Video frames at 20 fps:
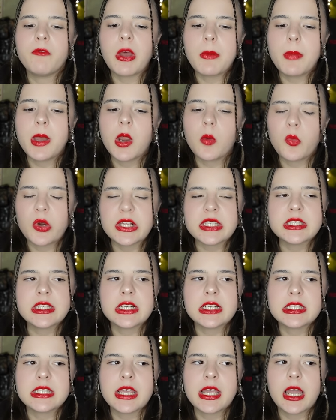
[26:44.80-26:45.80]
vampire president
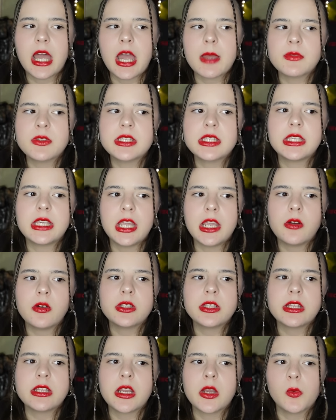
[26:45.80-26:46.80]
is like, I'm
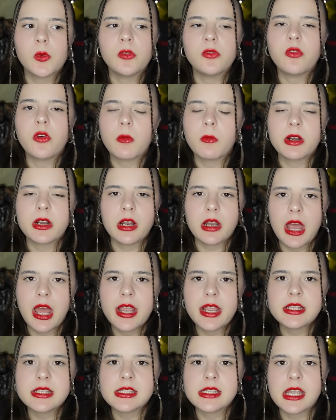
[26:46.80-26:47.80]
scared that they will form an
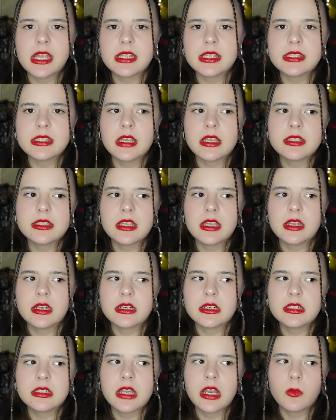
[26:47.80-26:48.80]
alliance against us
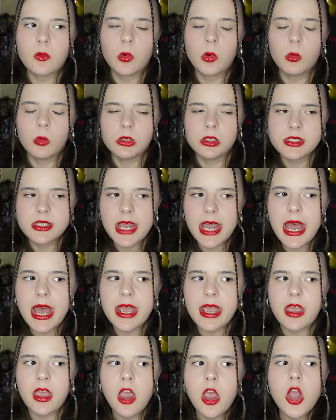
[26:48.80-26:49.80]
and then we will
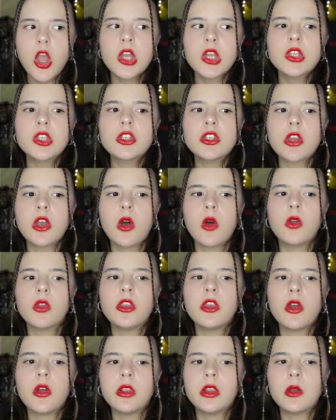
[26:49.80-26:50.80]
die. So
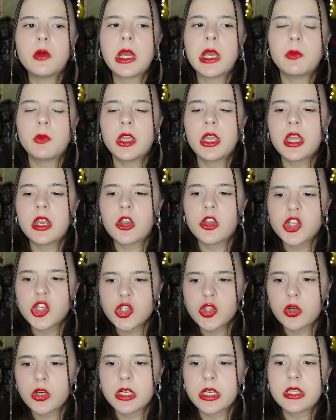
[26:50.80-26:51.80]
the only way we can
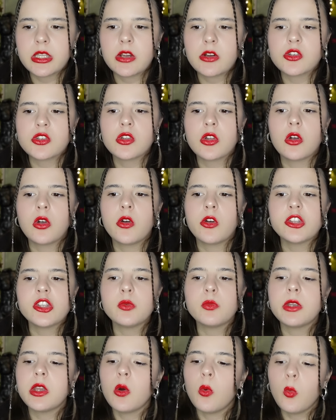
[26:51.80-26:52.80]
ensure that there's not going
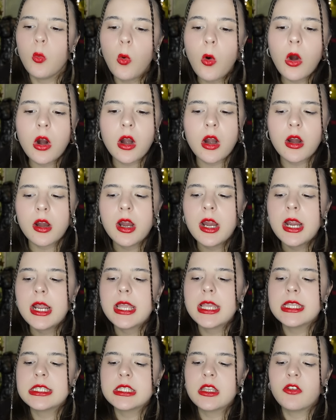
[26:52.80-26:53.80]
to be a war
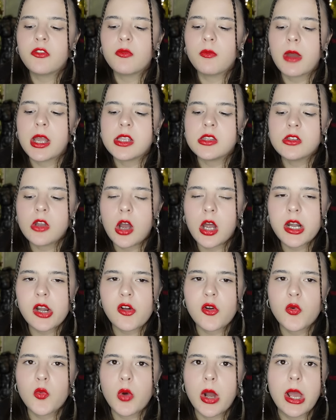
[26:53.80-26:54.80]
is if my
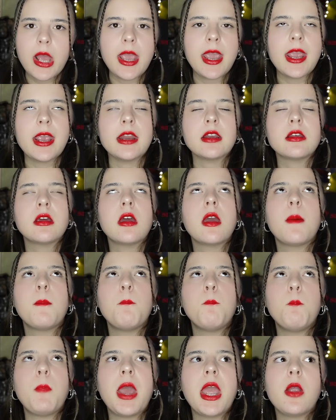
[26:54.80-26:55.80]
daughter, who I hate,
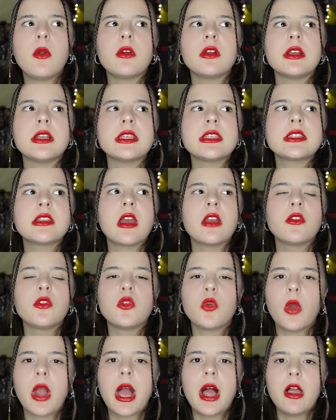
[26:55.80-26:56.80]
marries the
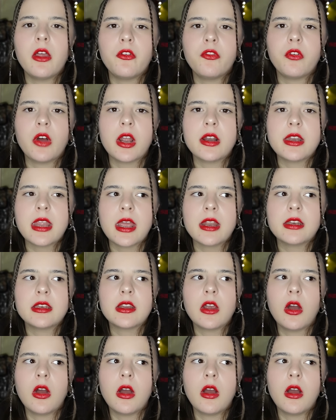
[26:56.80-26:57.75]
new alpha that